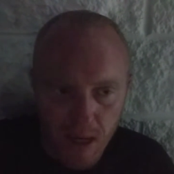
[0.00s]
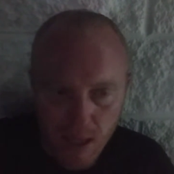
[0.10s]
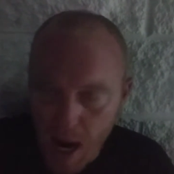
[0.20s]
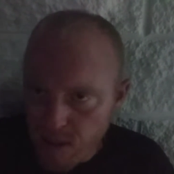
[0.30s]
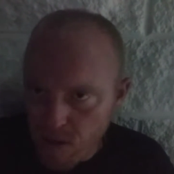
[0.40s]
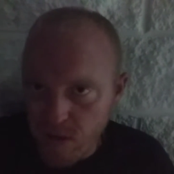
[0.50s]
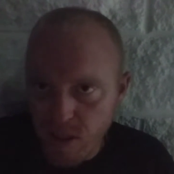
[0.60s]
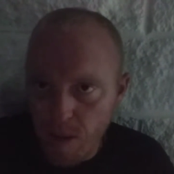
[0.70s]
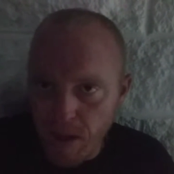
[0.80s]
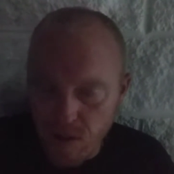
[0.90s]
A line's always
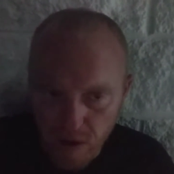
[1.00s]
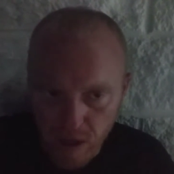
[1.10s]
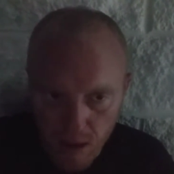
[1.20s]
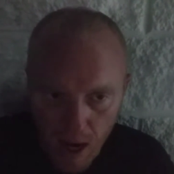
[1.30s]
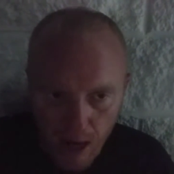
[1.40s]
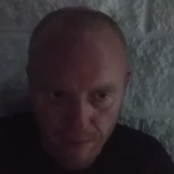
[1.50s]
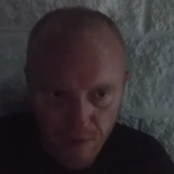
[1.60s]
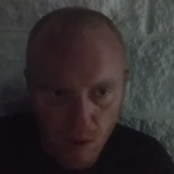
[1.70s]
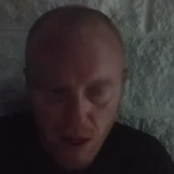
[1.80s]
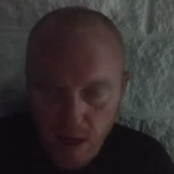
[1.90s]
going to be a straight line. If
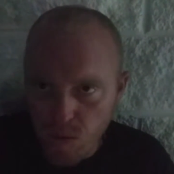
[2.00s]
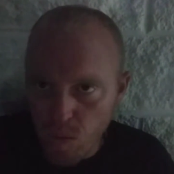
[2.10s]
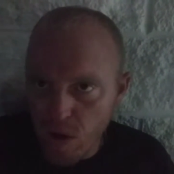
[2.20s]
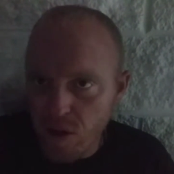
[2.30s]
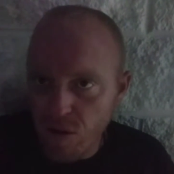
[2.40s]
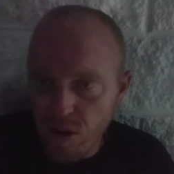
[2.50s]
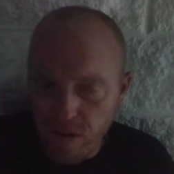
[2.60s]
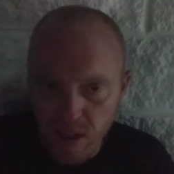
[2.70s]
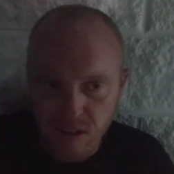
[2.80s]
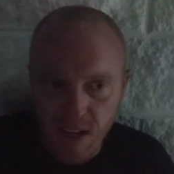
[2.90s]
you run into one, you'll know
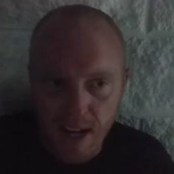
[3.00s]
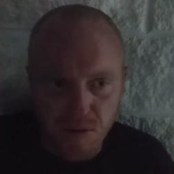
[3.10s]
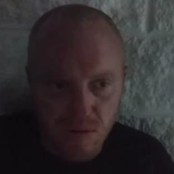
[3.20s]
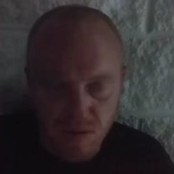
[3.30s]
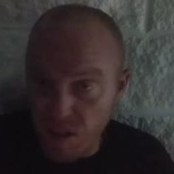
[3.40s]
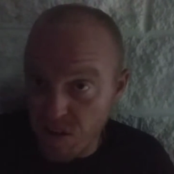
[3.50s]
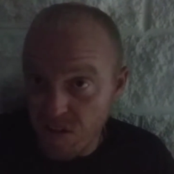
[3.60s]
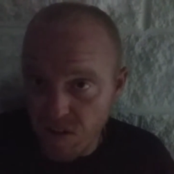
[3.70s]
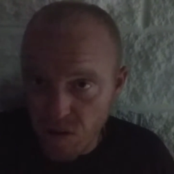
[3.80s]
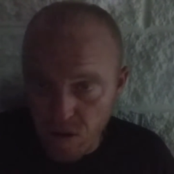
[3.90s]
that it's natural, such
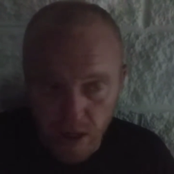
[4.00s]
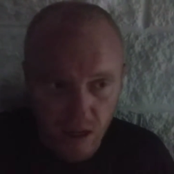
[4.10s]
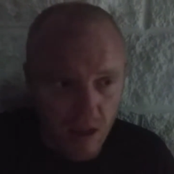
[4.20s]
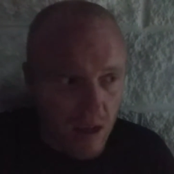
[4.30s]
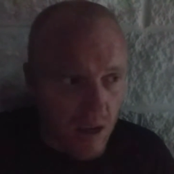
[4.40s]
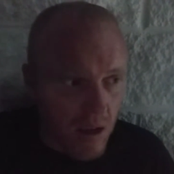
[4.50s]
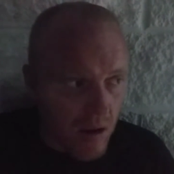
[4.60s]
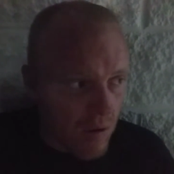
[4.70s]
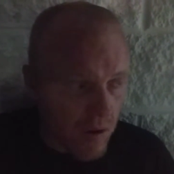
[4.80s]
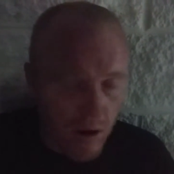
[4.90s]
as a tree,
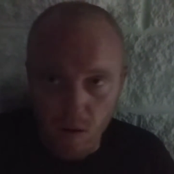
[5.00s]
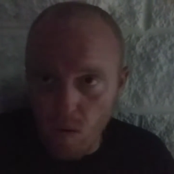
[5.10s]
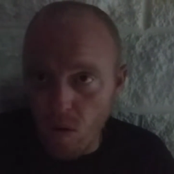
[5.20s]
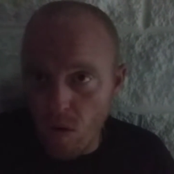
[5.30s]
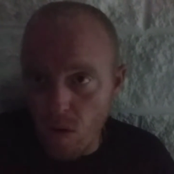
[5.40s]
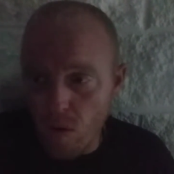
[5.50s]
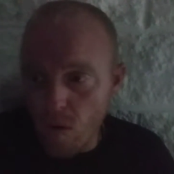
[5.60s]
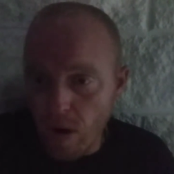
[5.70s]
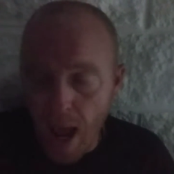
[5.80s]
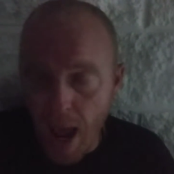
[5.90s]

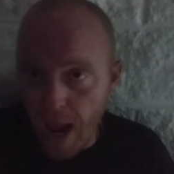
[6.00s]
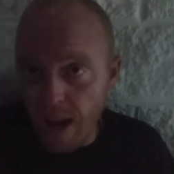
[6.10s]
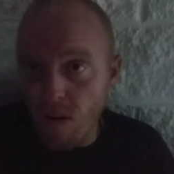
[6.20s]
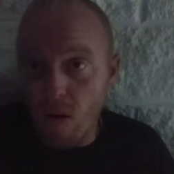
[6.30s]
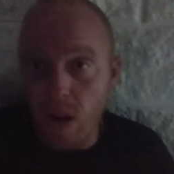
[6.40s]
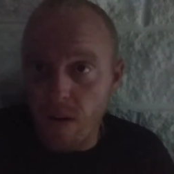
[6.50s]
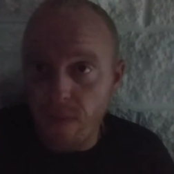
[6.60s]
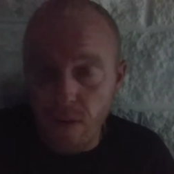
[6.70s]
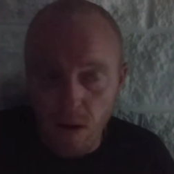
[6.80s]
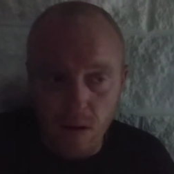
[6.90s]
or hay growing in a
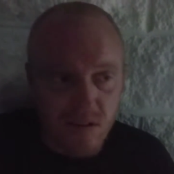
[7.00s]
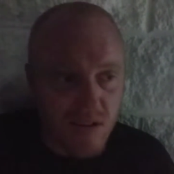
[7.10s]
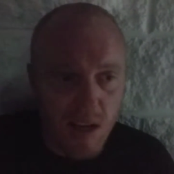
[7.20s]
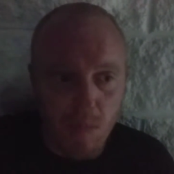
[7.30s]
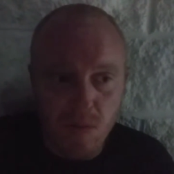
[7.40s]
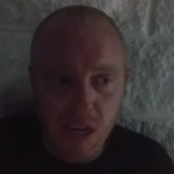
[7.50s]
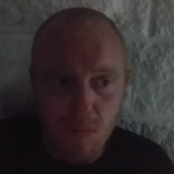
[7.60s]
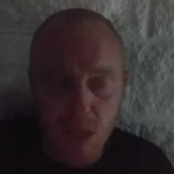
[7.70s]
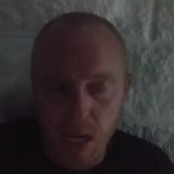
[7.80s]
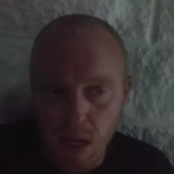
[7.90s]
field.
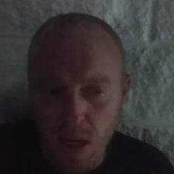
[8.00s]
Same thing.